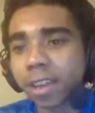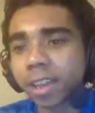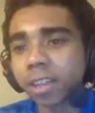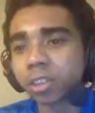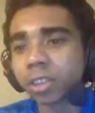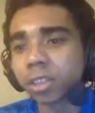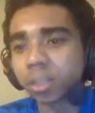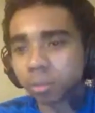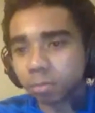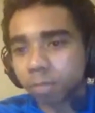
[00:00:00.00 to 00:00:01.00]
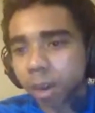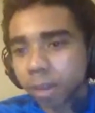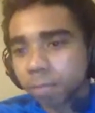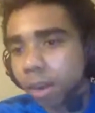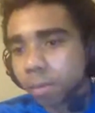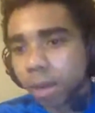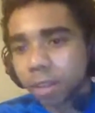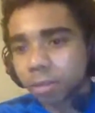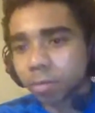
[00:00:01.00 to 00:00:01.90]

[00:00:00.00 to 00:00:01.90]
It's just part of parcel.